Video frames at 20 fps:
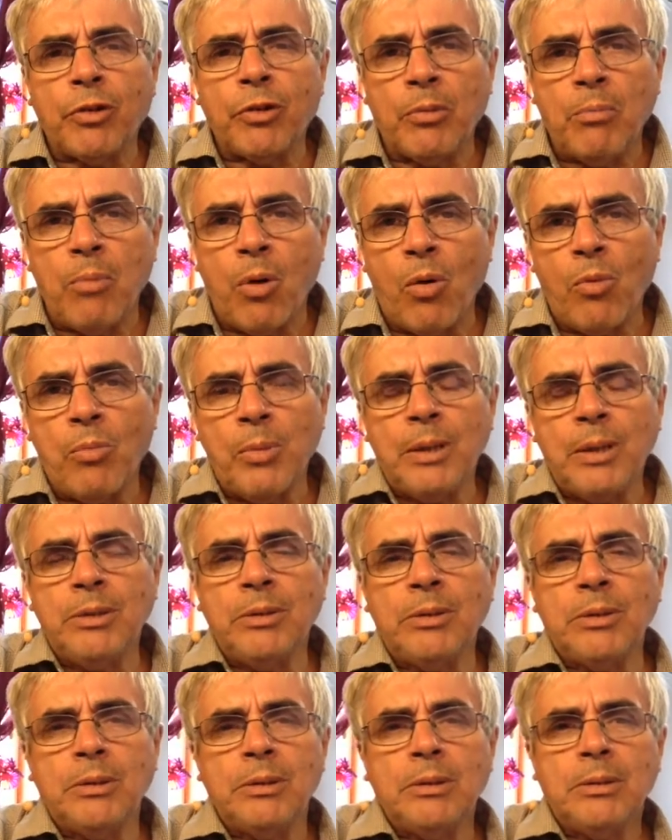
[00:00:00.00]
the
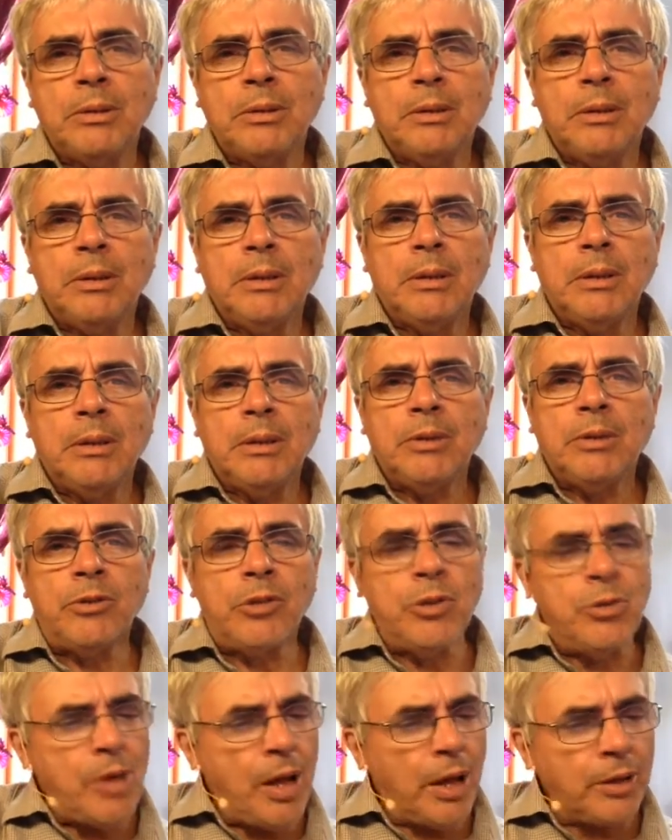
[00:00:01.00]
moment.
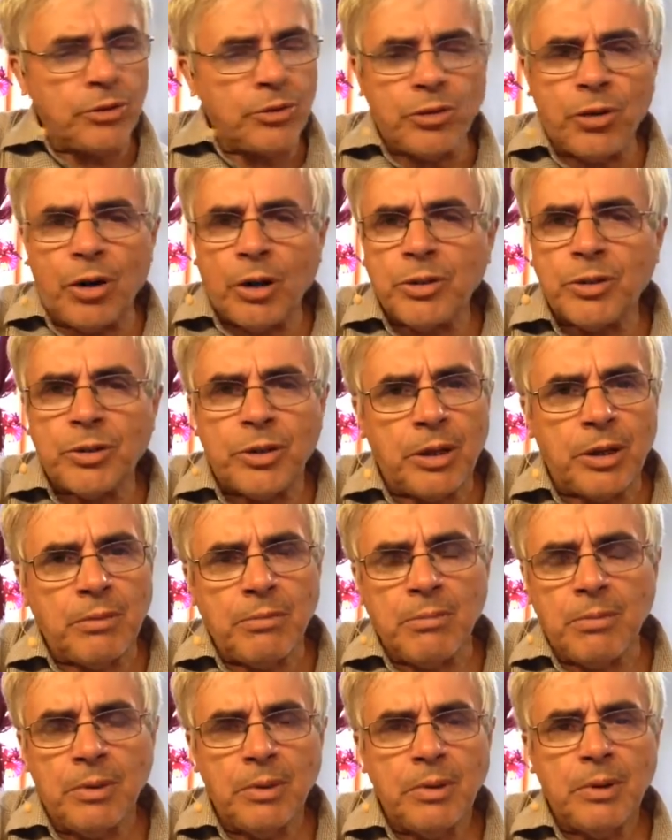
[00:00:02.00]
Do not trust
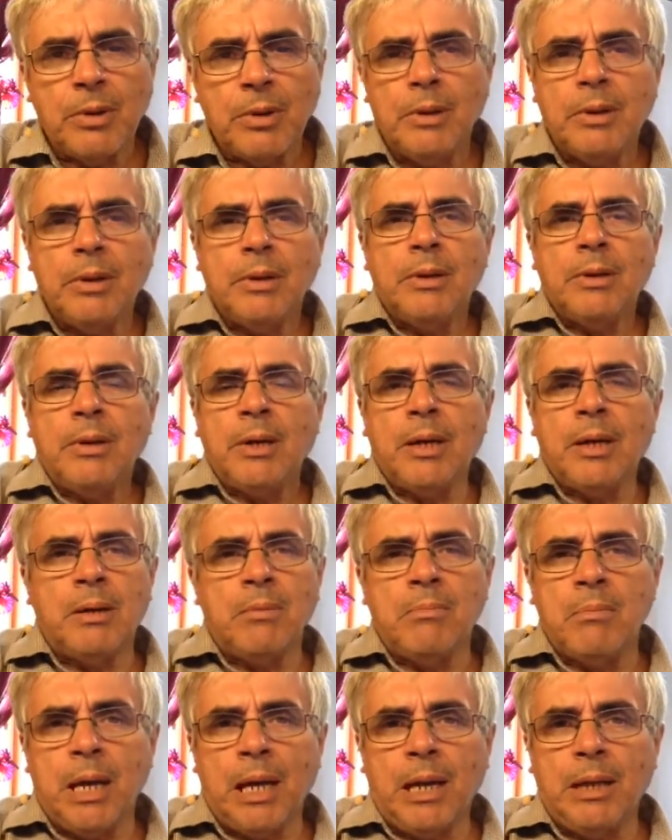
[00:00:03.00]
in
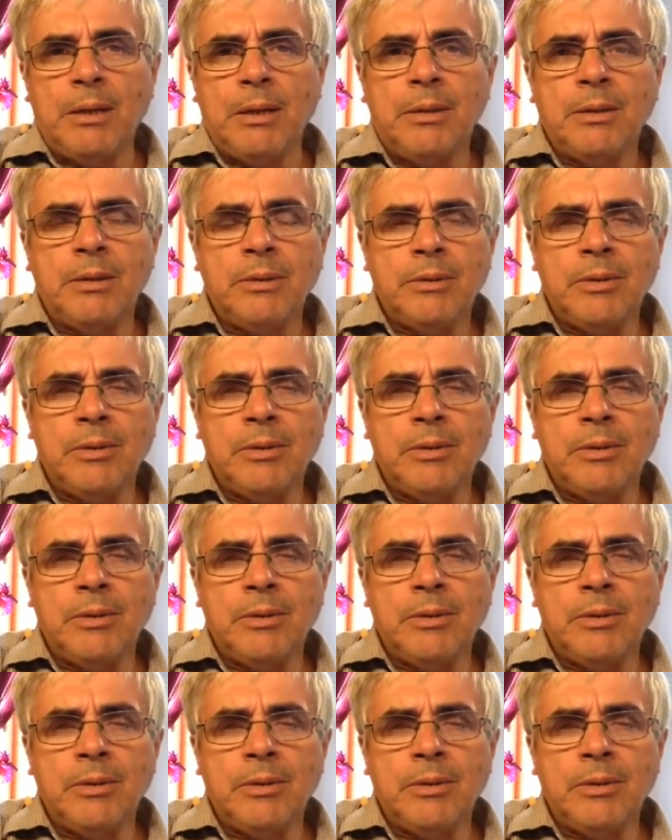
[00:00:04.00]
men.